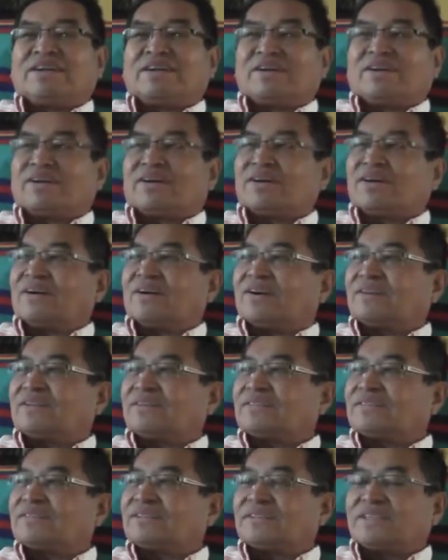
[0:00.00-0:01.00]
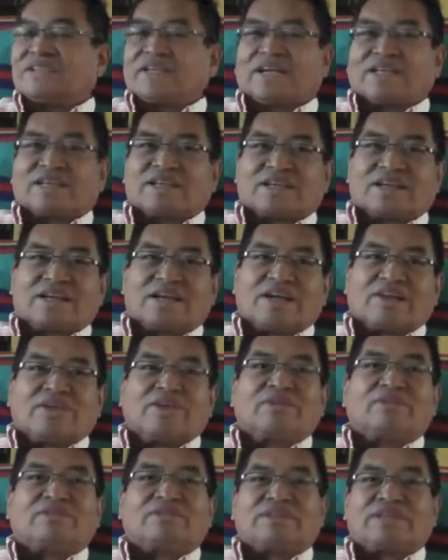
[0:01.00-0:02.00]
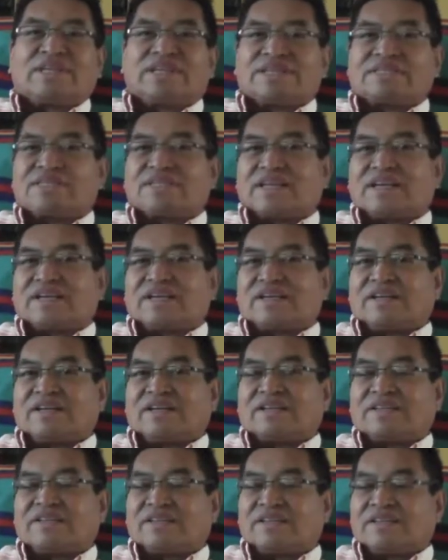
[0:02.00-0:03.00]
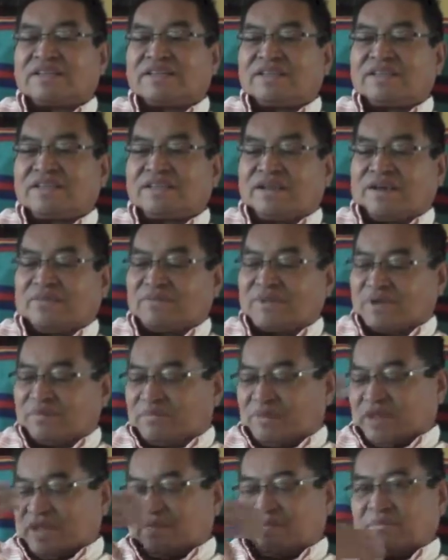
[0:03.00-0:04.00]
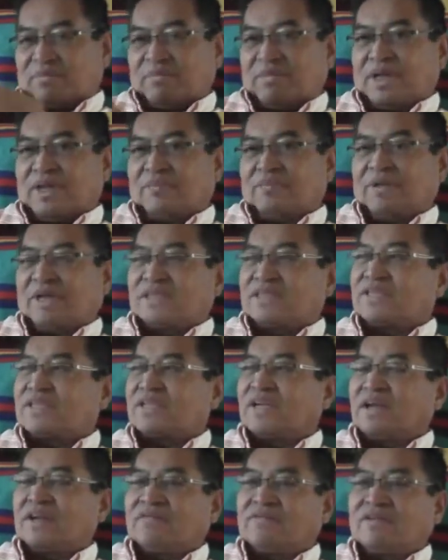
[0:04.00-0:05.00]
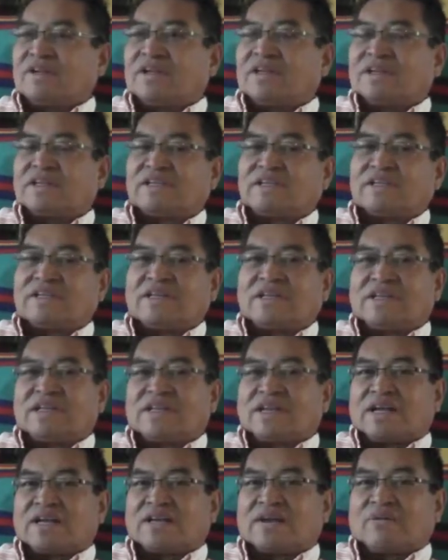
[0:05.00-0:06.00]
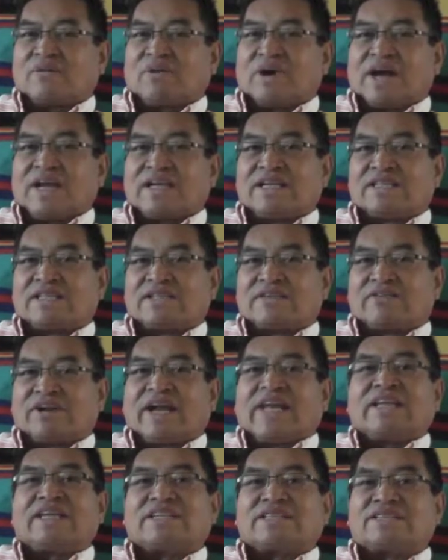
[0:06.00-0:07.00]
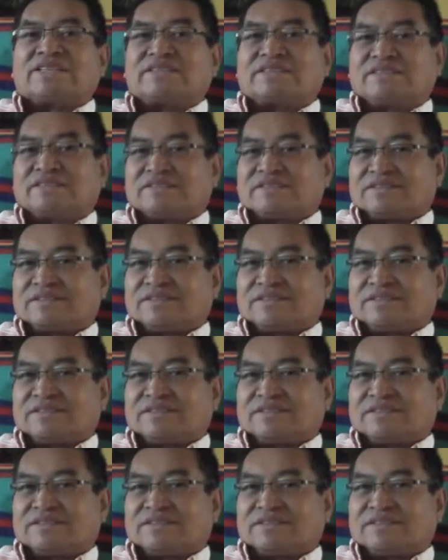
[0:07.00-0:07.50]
Or like the coyote, he said, I'm going to paint myself kind of whitish, grayish,